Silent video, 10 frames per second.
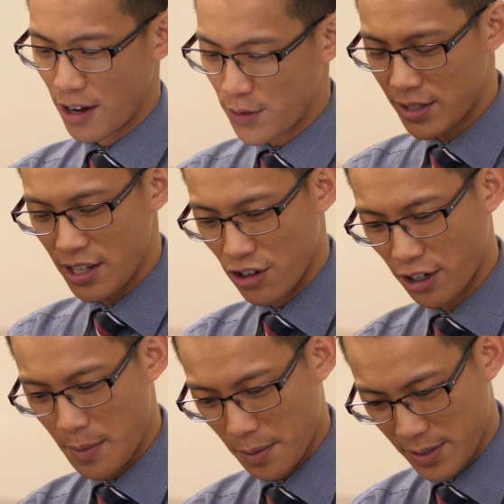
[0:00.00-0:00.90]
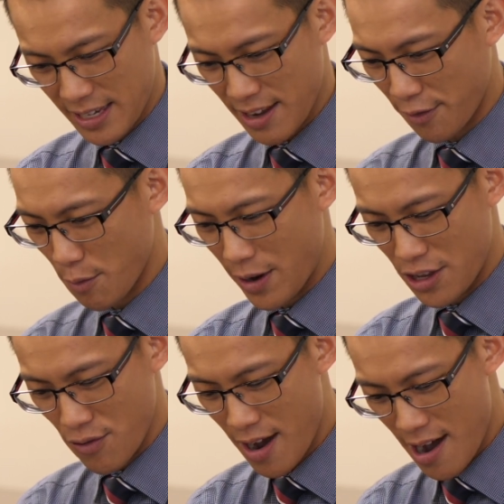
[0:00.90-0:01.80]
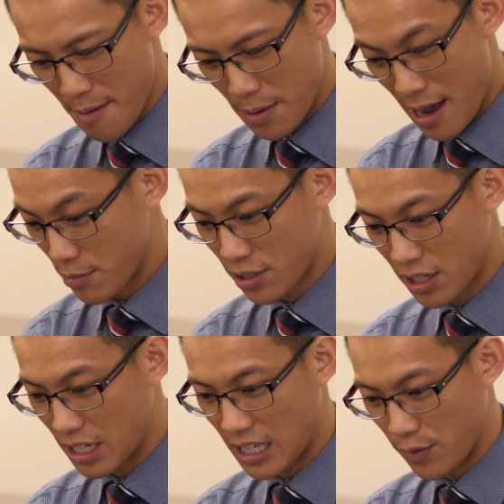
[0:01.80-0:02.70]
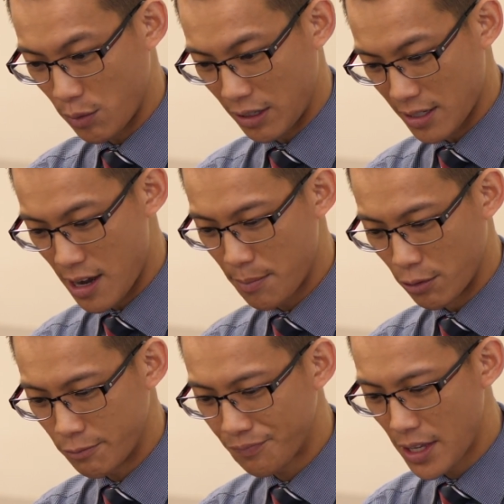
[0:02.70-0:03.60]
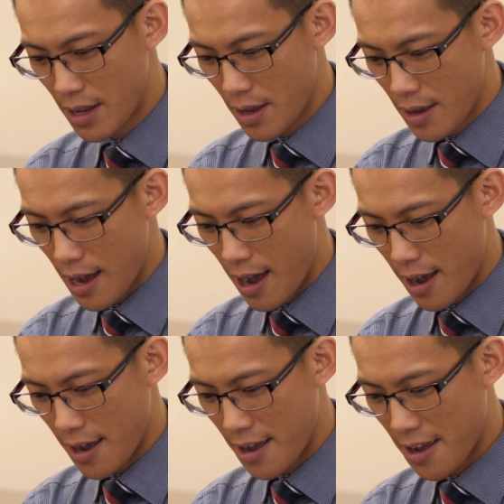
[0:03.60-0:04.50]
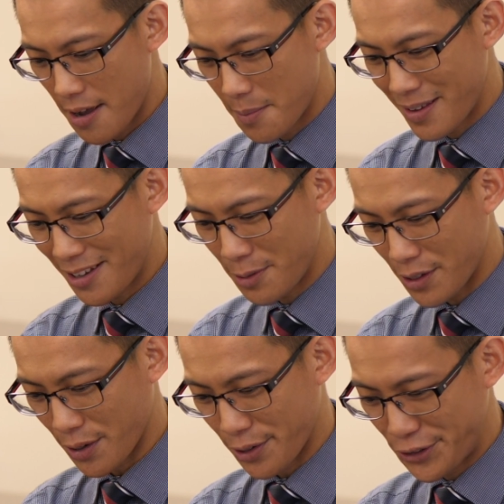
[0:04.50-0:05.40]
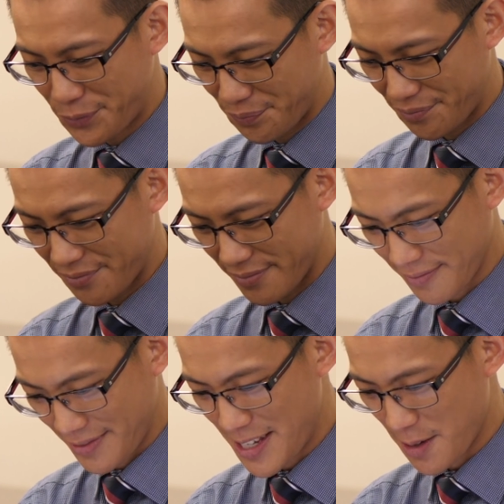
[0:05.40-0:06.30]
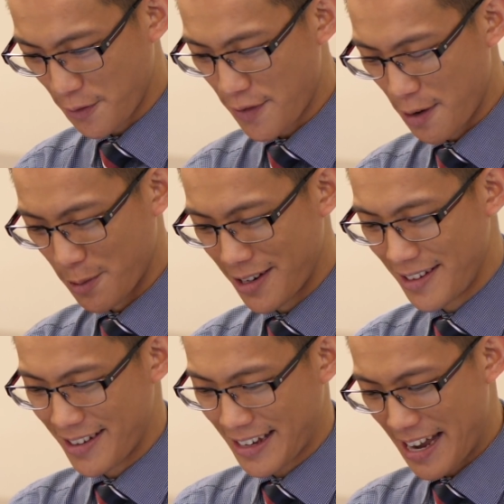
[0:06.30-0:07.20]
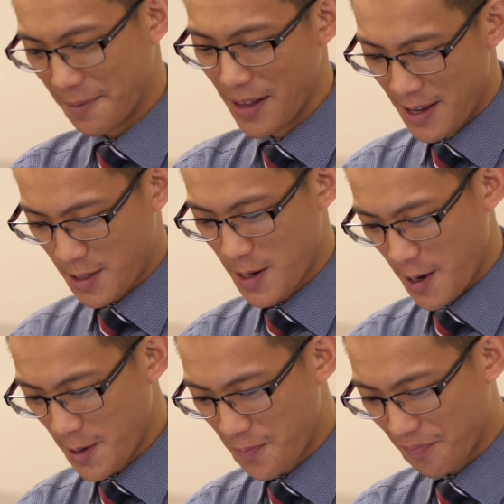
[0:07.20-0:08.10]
obviously you're not going to be able to see it from where you are, but I'm just going to give you an example. Here we go. This is a fun one. Okay, so